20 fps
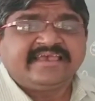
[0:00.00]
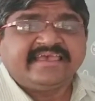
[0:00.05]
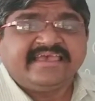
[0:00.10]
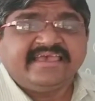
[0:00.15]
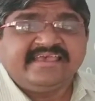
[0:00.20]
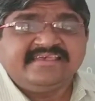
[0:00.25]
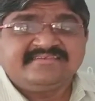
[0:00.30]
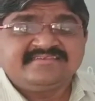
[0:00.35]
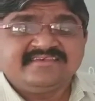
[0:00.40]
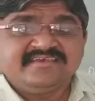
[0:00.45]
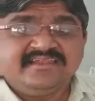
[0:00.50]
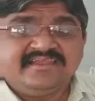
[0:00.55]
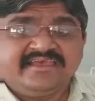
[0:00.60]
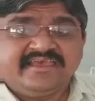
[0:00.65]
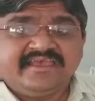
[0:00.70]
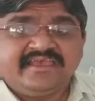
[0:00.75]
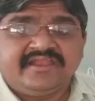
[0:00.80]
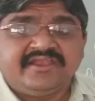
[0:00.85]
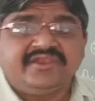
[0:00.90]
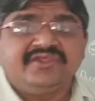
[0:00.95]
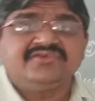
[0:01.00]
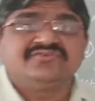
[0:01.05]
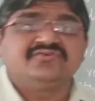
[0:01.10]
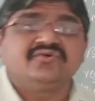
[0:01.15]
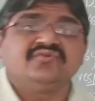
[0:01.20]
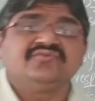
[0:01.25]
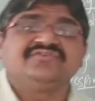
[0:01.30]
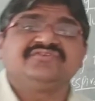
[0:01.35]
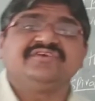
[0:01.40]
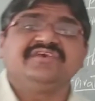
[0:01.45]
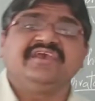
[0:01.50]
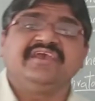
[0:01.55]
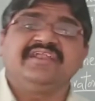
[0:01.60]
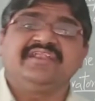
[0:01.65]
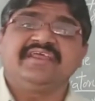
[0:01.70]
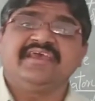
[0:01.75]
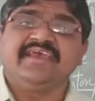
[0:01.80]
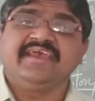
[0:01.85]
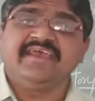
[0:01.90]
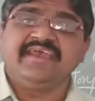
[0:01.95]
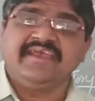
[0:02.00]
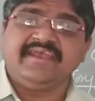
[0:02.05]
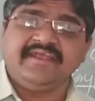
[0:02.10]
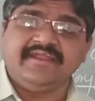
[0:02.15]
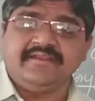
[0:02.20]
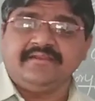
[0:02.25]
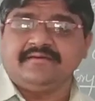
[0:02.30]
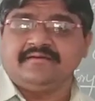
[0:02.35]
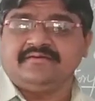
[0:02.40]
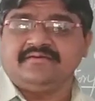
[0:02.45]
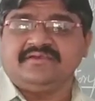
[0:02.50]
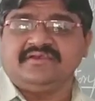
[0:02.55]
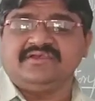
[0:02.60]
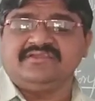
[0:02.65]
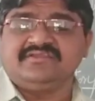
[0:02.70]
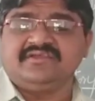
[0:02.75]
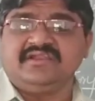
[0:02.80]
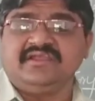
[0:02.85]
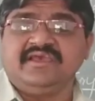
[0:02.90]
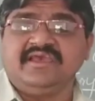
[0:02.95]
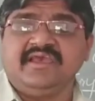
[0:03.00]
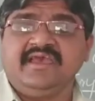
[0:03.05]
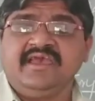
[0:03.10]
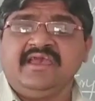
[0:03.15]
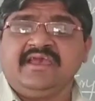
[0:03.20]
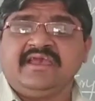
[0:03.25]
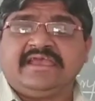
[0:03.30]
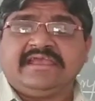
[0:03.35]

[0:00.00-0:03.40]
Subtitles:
easily dissociated. Easily